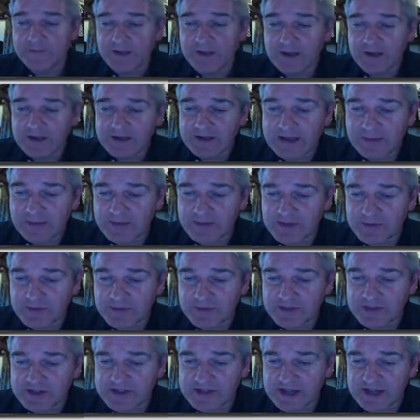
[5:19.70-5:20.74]
damage
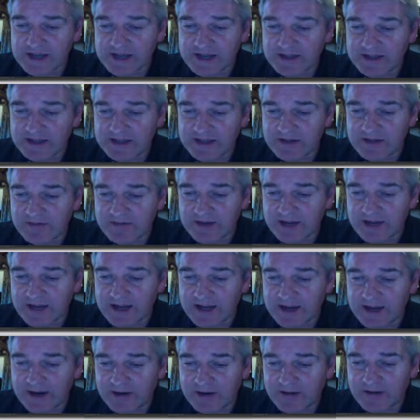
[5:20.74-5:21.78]
per second,
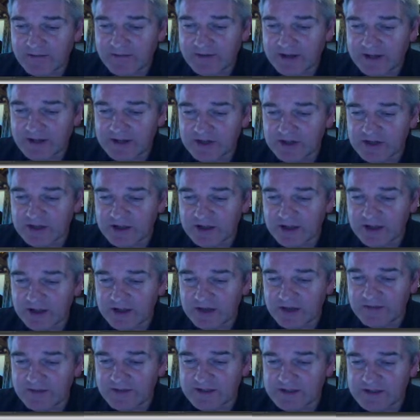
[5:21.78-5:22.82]
irregularity factor,
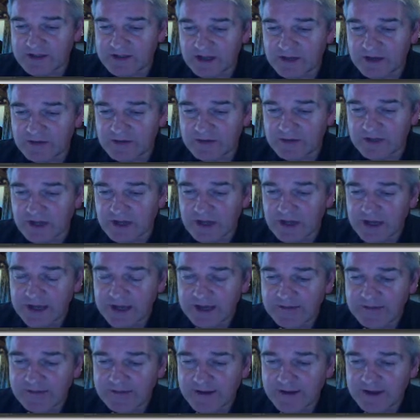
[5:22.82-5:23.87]
life in cycles.
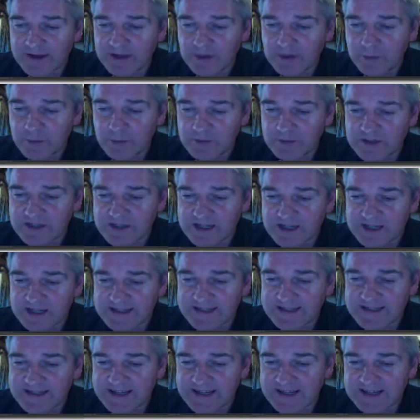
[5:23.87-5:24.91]
In fact, you will see
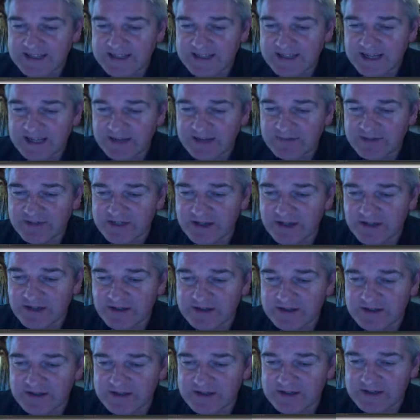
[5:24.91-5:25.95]
16
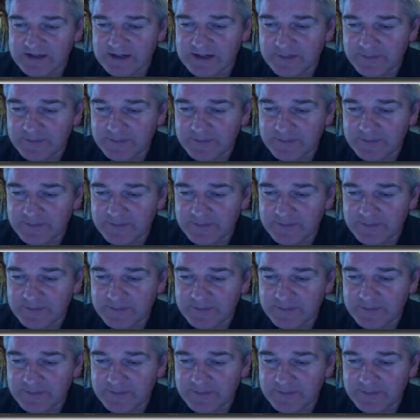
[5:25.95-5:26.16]
results